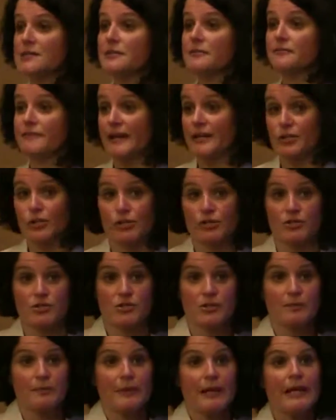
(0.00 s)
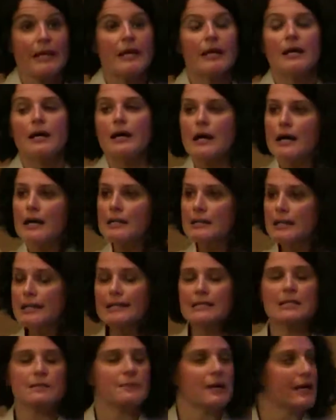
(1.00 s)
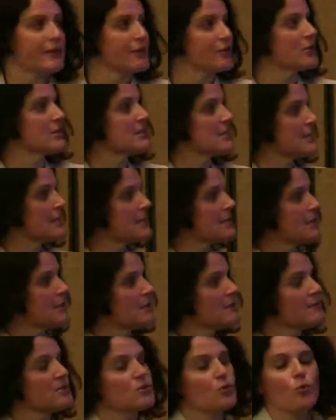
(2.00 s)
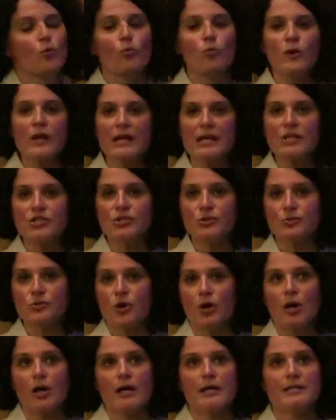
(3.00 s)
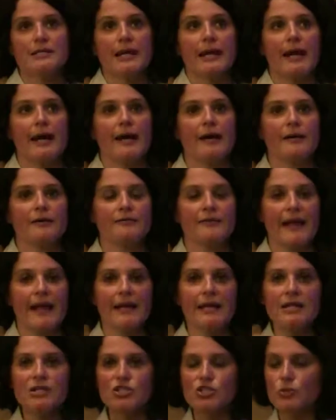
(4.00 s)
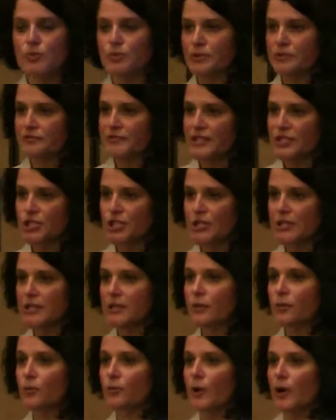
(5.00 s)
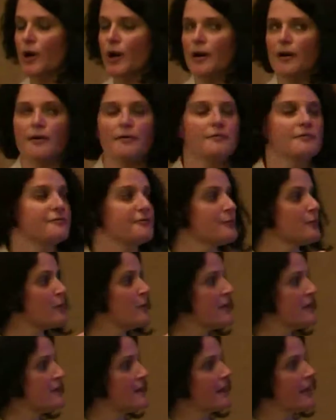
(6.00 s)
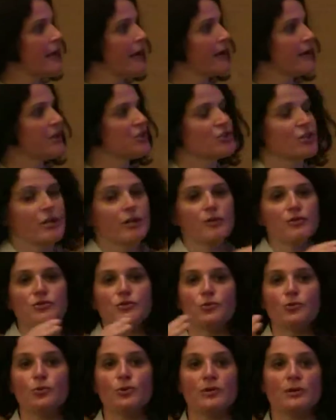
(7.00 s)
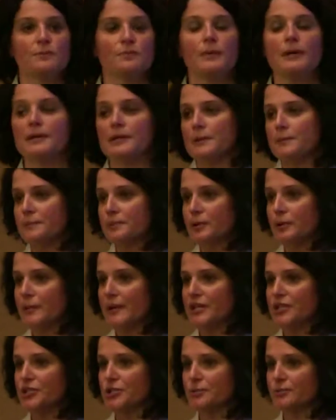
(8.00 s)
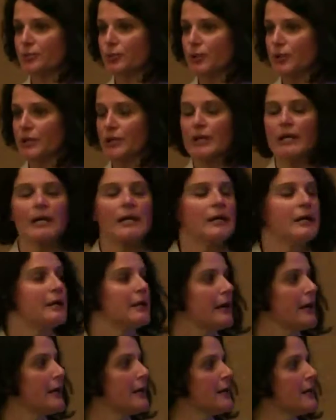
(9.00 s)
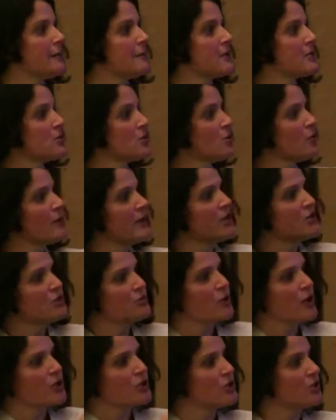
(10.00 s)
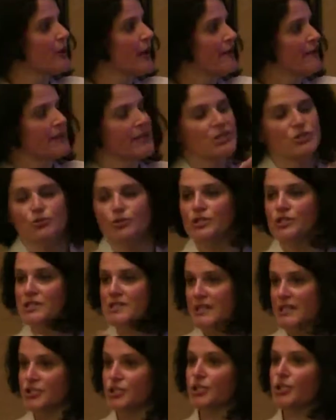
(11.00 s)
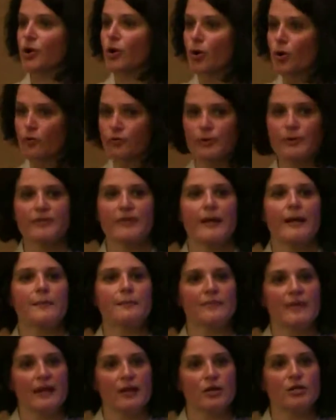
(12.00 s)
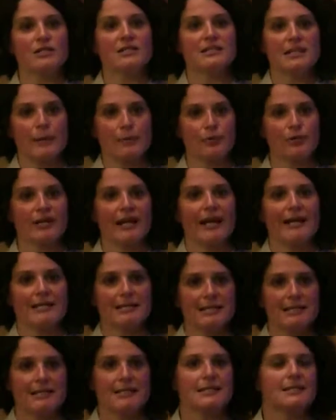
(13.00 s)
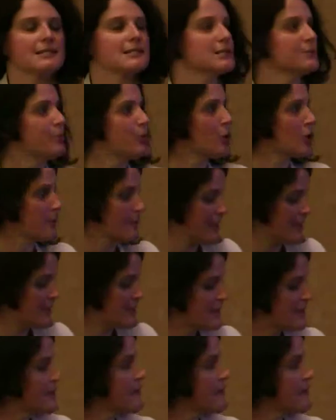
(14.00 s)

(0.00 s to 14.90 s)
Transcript: offenders. Unlike some other systems, we do not have any supervision with the county jails or the probation board. So we do not have any jurisdiction over them. They are separate entities and departments.